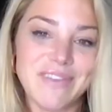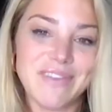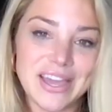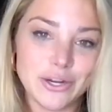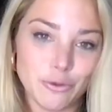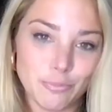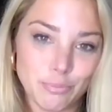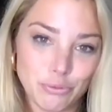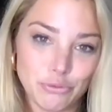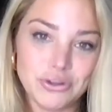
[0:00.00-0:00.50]

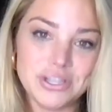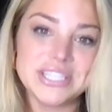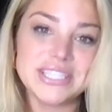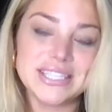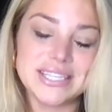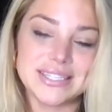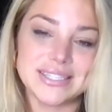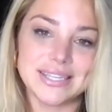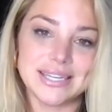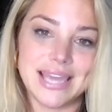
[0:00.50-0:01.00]
final
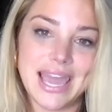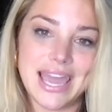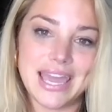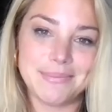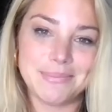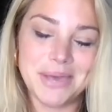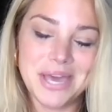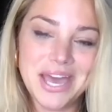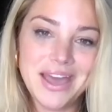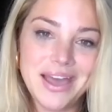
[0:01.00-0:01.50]
preseason
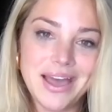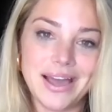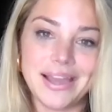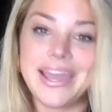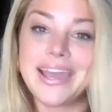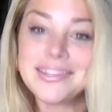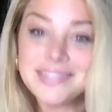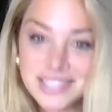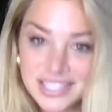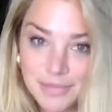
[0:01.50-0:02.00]
game
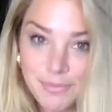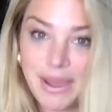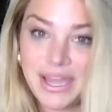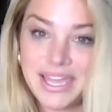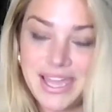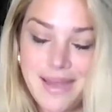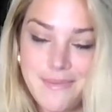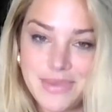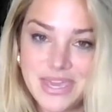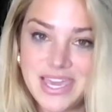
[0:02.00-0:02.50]
against the
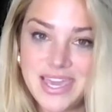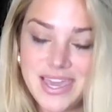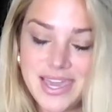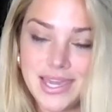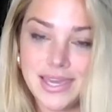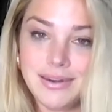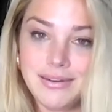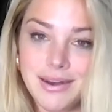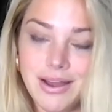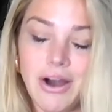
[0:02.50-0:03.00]
Miami
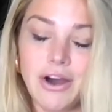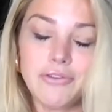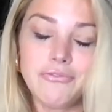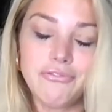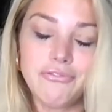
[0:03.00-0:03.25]
Heat on